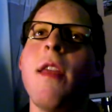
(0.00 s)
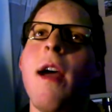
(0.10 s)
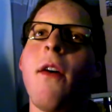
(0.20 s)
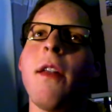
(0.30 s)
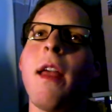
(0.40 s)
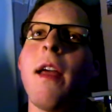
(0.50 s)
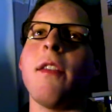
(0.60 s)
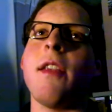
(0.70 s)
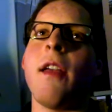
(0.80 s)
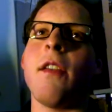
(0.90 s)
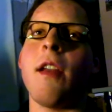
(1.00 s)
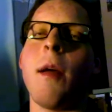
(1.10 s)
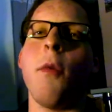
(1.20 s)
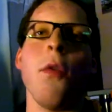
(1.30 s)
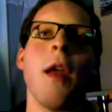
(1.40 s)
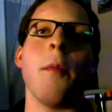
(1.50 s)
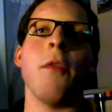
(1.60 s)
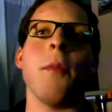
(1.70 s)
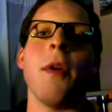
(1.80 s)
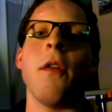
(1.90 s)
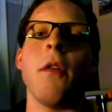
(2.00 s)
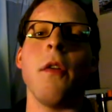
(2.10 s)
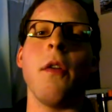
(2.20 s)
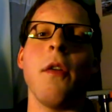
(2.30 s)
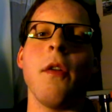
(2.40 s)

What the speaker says: now and has asked a couple times about